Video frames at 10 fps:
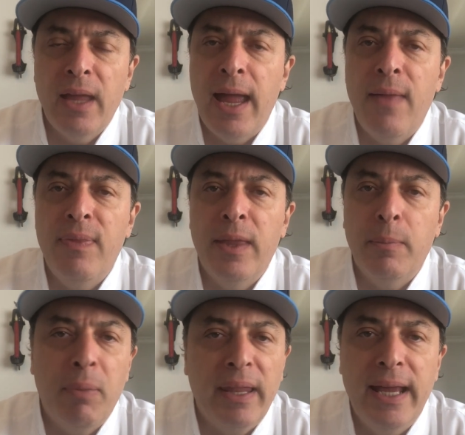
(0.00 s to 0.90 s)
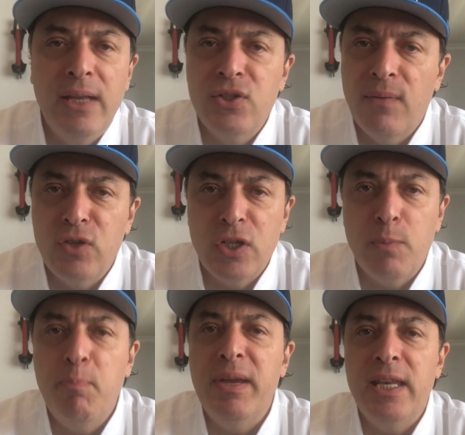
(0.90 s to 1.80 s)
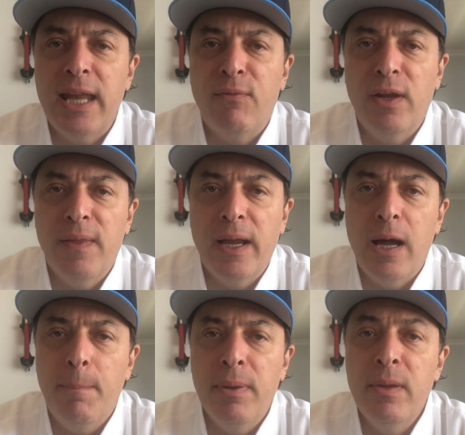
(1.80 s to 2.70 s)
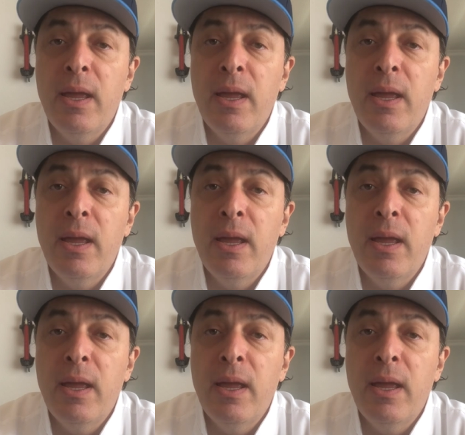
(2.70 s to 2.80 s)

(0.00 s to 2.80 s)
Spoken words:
and that the blades have just beaten everything up.